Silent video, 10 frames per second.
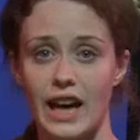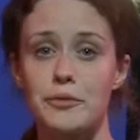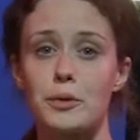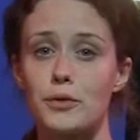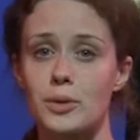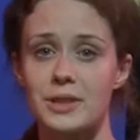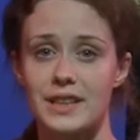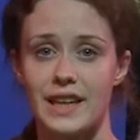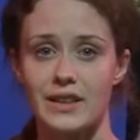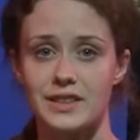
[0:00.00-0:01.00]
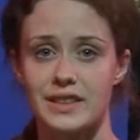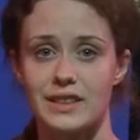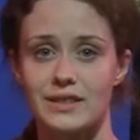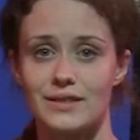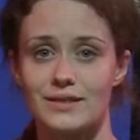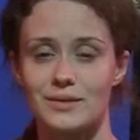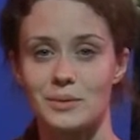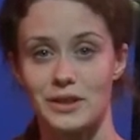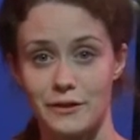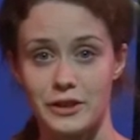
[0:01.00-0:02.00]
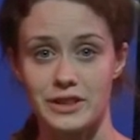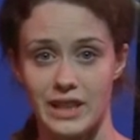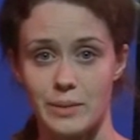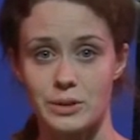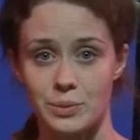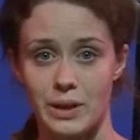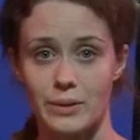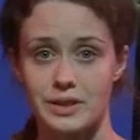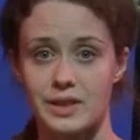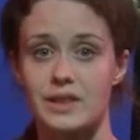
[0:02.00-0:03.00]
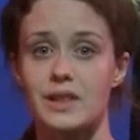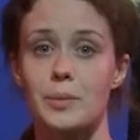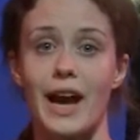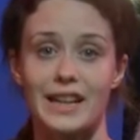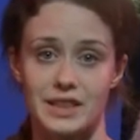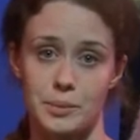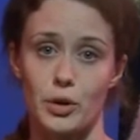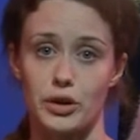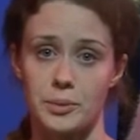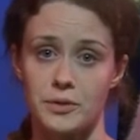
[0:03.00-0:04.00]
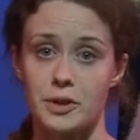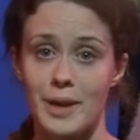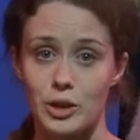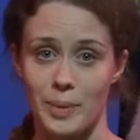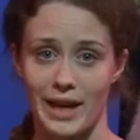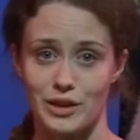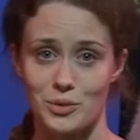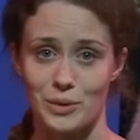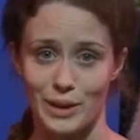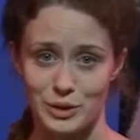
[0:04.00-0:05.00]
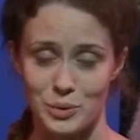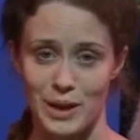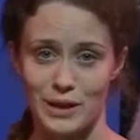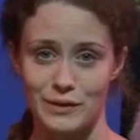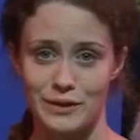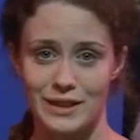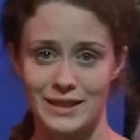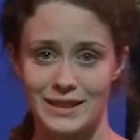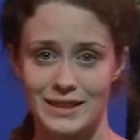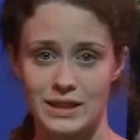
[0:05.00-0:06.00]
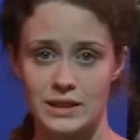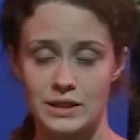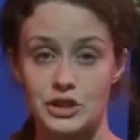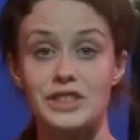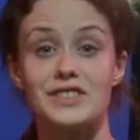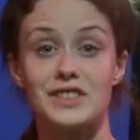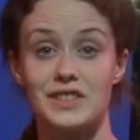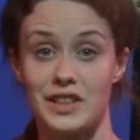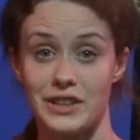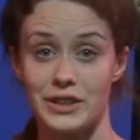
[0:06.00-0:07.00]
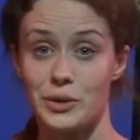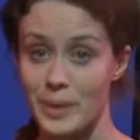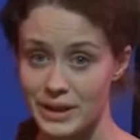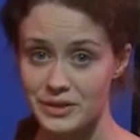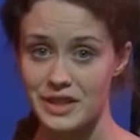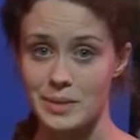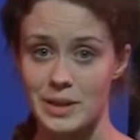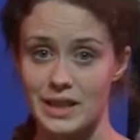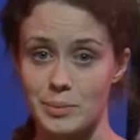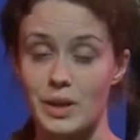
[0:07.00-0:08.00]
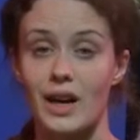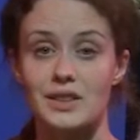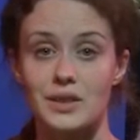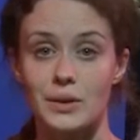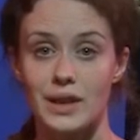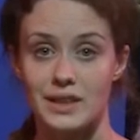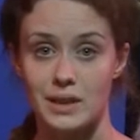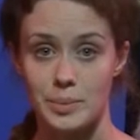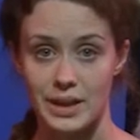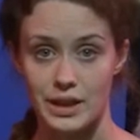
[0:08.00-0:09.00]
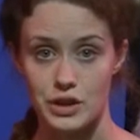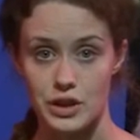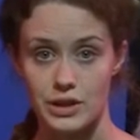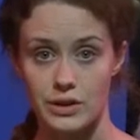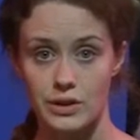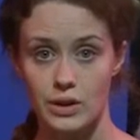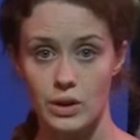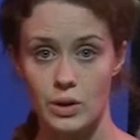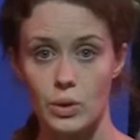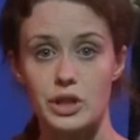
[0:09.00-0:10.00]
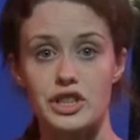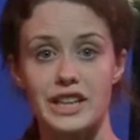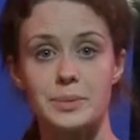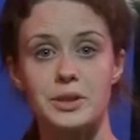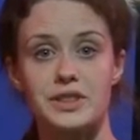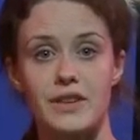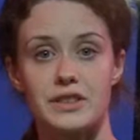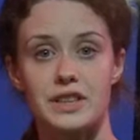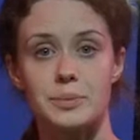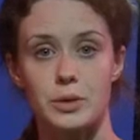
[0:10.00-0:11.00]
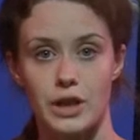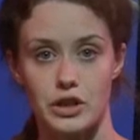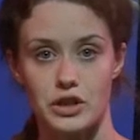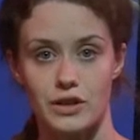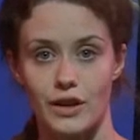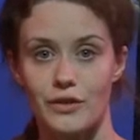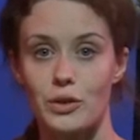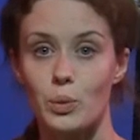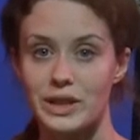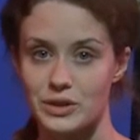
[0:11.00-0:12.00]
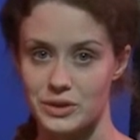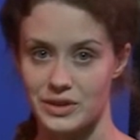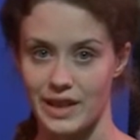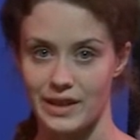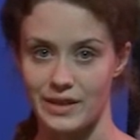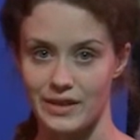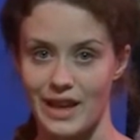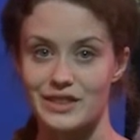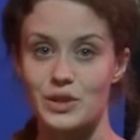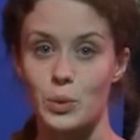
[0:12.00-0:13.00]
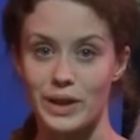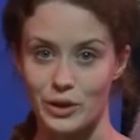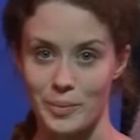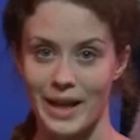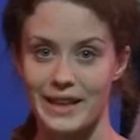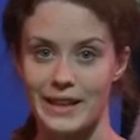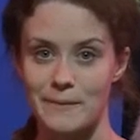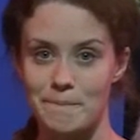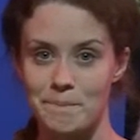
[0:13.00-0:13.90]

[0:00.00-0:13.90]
I've performed at the Kelsey, well, the first time was when I was in the summer acting program of Tomato Patch when I was 12. Just this year, you might have seen me in Picasso at the Lapina Gilles, or in Shakespeare 70's production of The Winter's Tale as Queen Hermione.